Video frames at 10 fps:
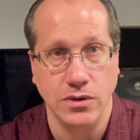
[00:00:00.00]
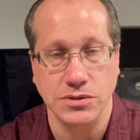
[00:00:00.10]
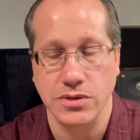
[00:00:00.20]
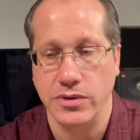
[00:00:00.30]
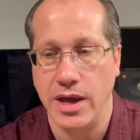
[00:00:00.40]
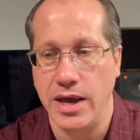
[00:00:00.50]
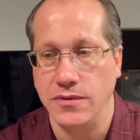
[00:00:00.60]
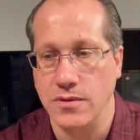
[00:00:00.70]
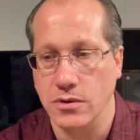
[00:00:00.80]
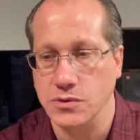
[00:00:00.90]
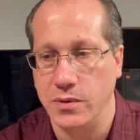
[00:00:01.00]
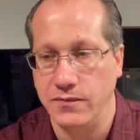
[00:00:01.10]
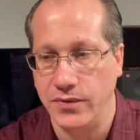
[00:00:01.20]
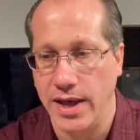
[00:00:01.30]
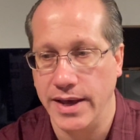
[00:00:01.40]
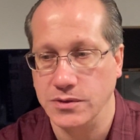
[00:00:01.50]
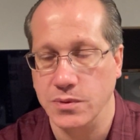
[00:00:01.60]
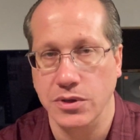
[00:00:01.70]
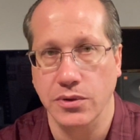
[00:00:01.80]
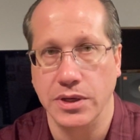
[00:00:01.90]
Those are the eighth notes with flags
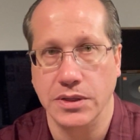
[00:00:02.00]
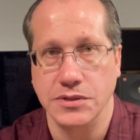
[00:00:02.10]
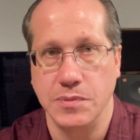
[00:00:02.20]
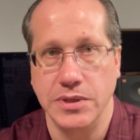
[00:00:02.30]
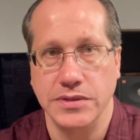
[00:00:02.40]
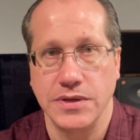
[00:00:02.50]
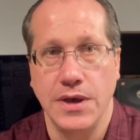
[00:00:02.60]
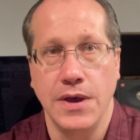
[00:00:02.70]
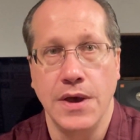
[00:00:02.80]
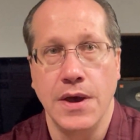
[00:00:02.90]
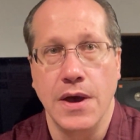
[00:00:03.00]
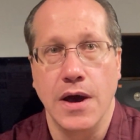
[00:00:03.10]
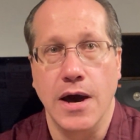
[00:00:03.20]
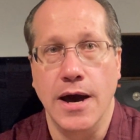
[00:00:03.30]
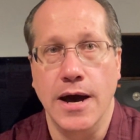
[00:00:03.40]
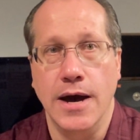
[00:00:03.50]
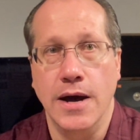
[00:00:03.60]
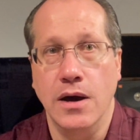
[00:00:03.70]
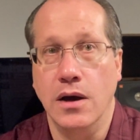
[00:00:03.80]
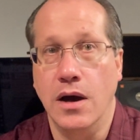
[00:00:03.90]
when you look at this piece
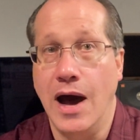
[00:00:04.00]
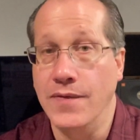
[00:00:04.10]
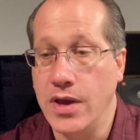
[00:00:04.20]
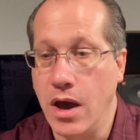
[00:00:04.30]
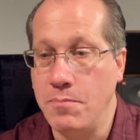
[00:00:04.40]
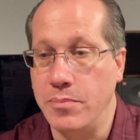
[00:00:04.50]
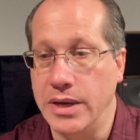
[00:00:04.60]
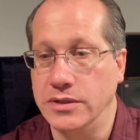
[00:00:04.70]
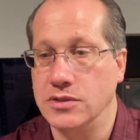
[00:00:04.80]
on the upbeat.